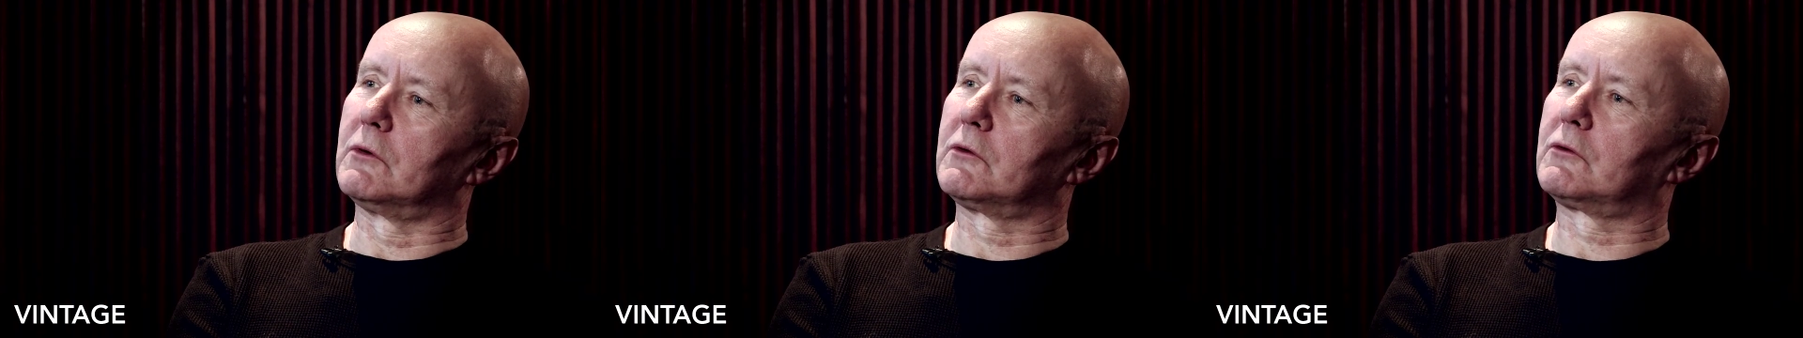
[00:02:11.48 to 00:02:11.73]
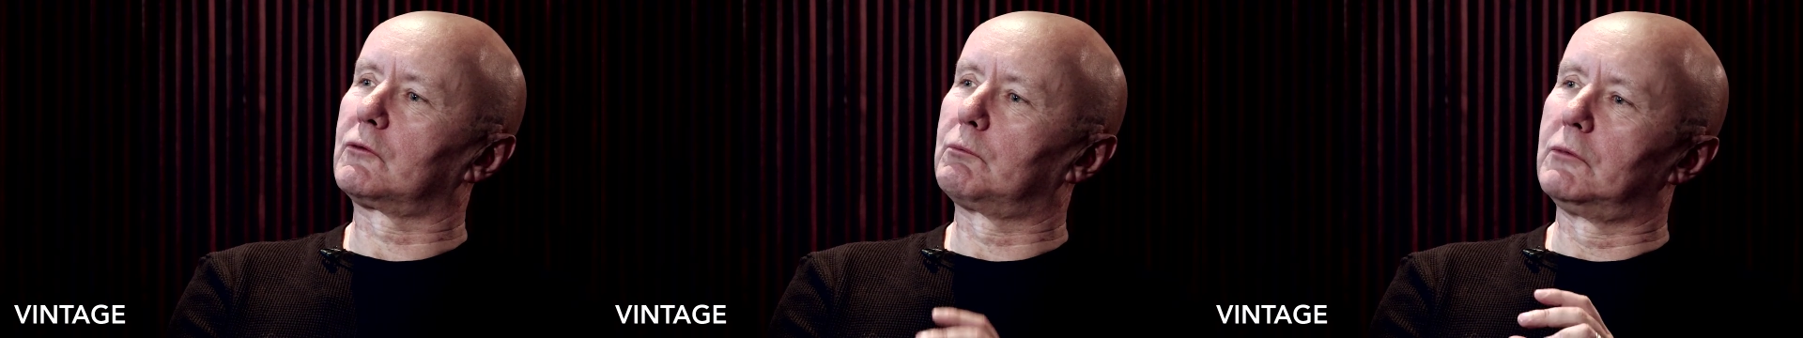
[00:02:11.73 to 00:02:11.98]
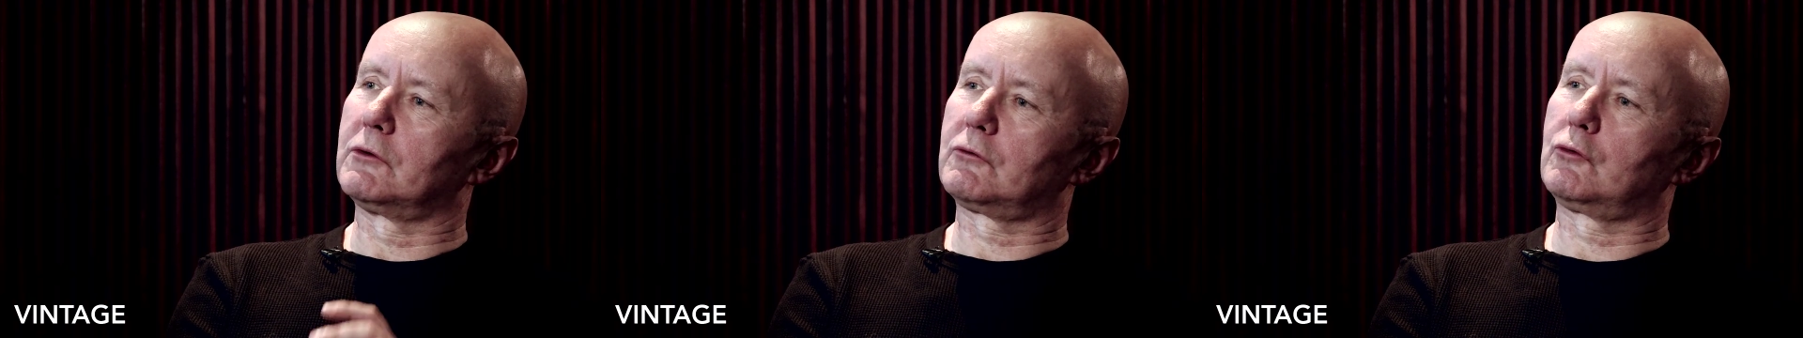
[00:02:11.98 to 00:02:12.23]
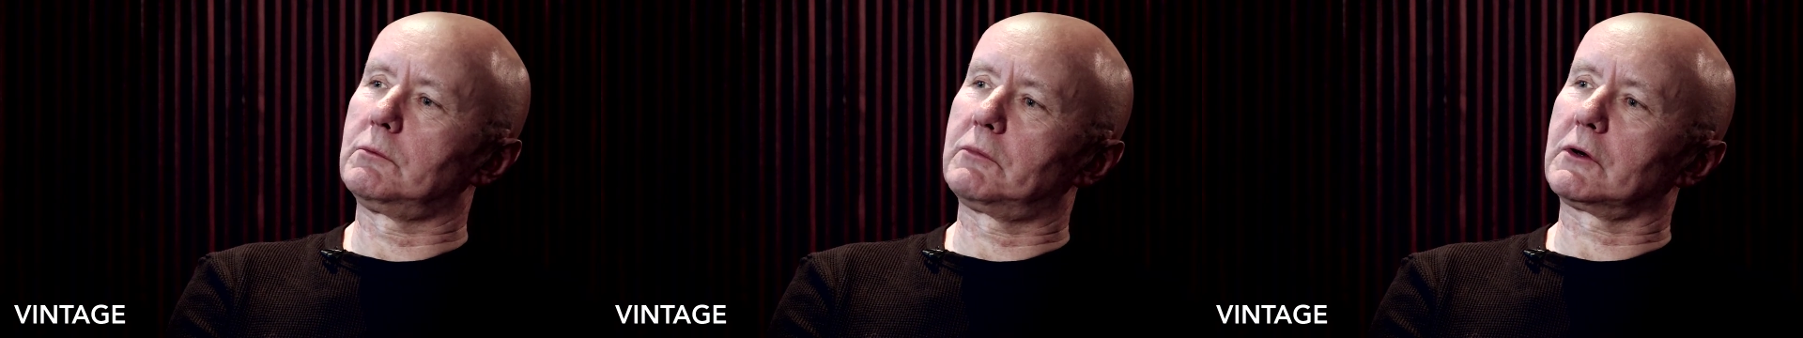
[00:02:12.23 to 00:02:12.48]
with, with
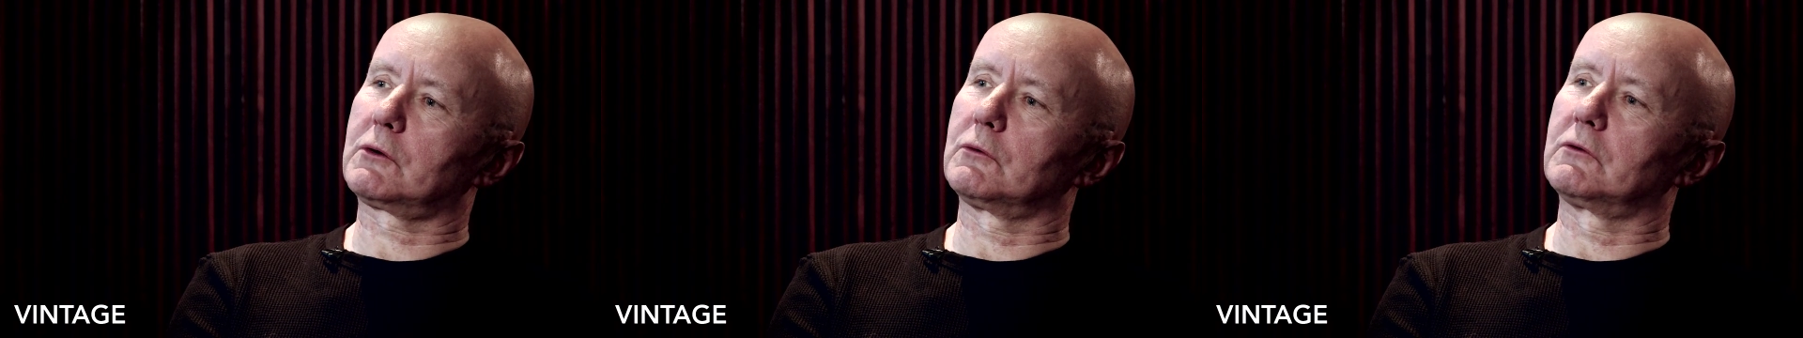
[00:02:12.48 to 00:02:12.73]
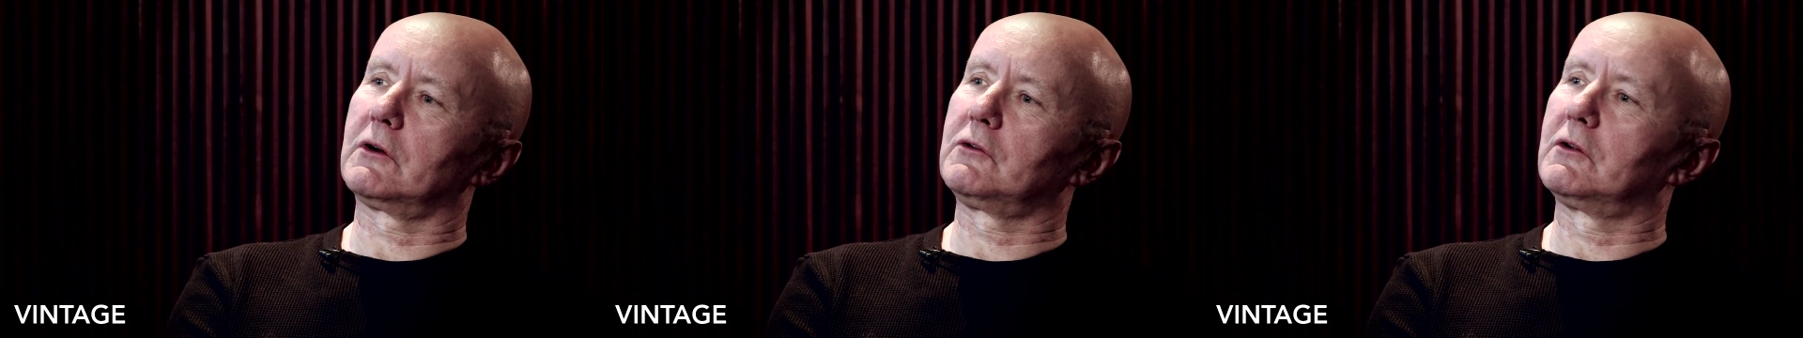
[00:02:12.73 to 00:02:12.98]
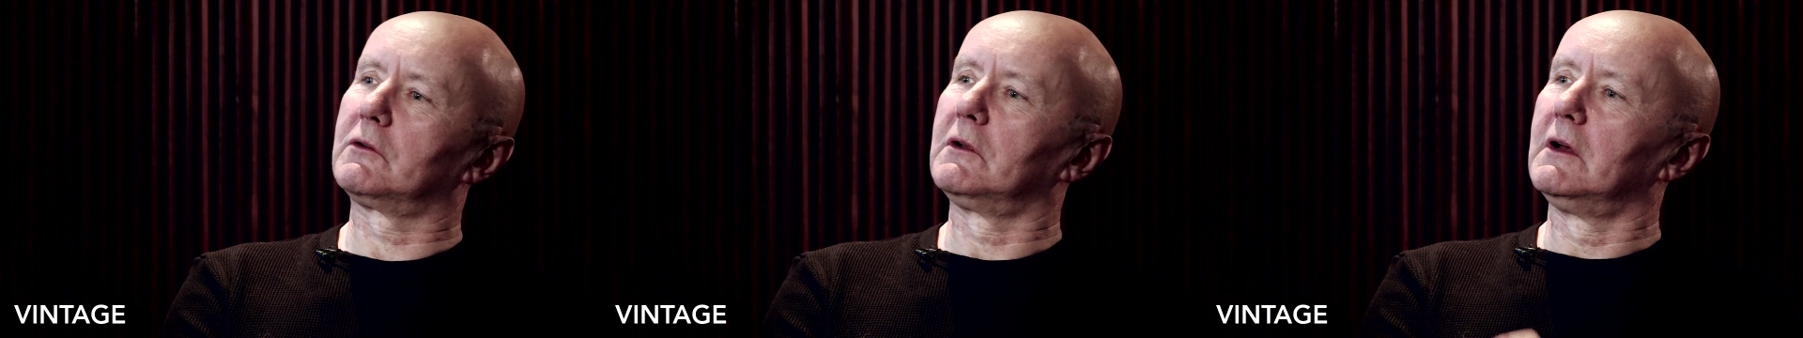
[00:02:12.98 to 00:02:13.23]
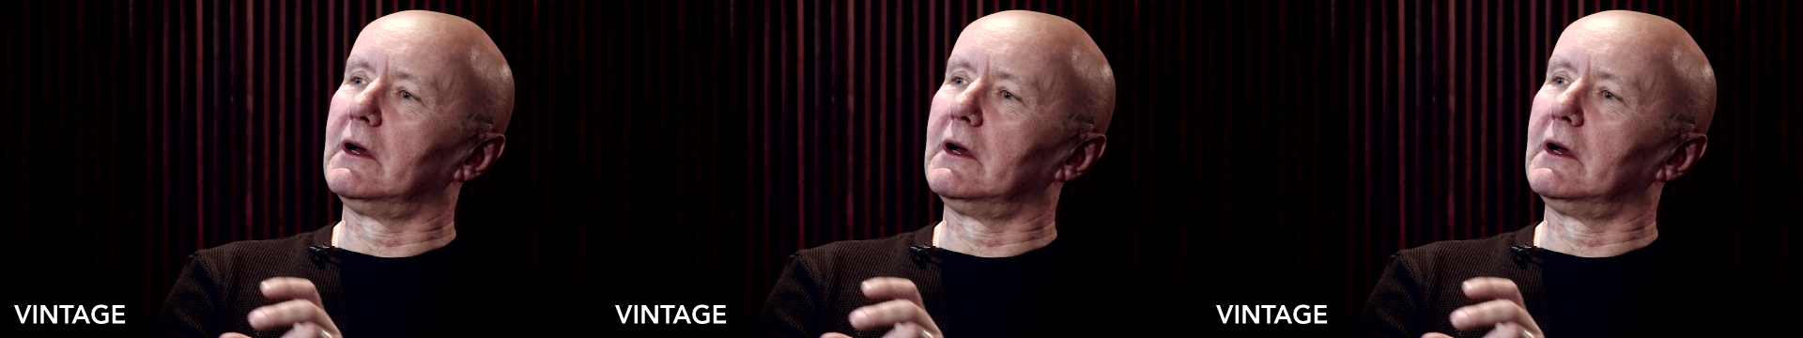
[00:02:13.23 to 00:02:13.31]
two pickled onion